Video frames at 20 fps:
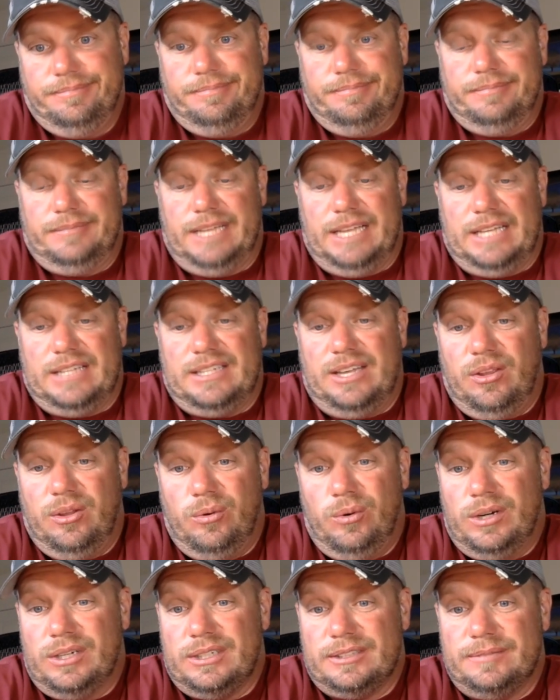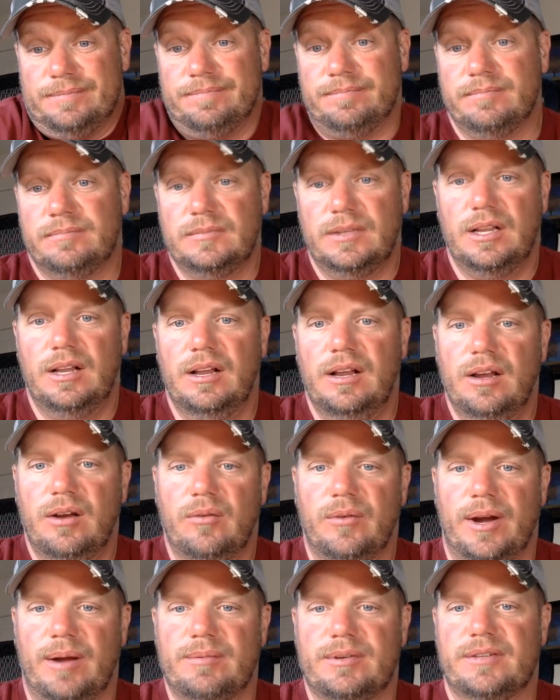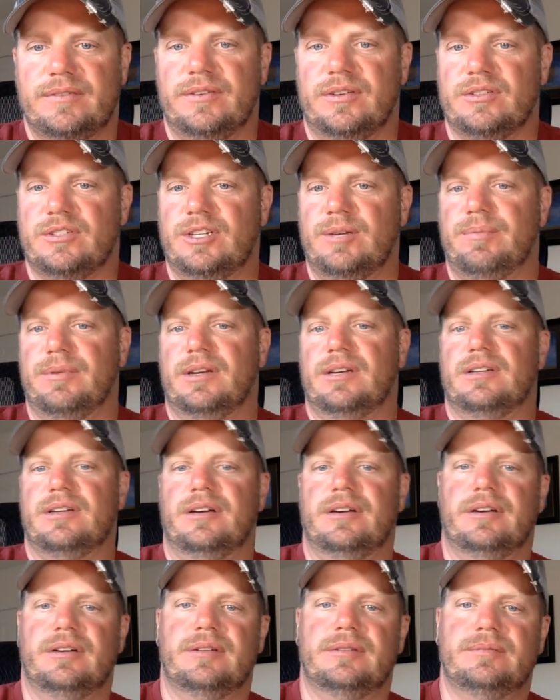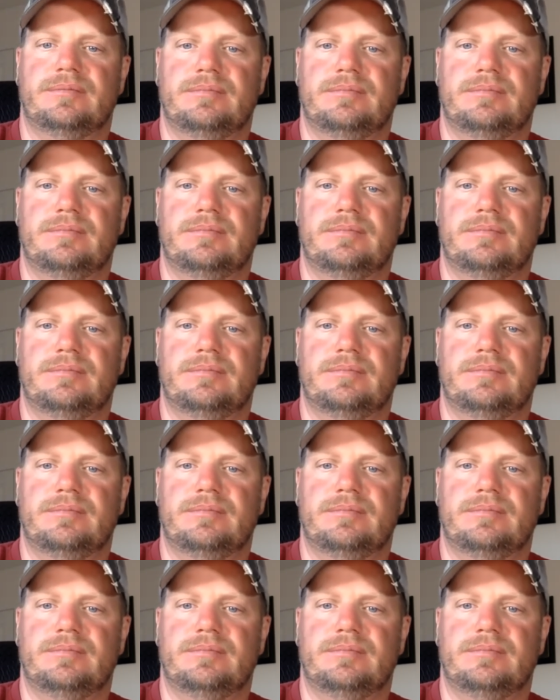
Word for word: That's how they work. Ram just feels cheap in the interior.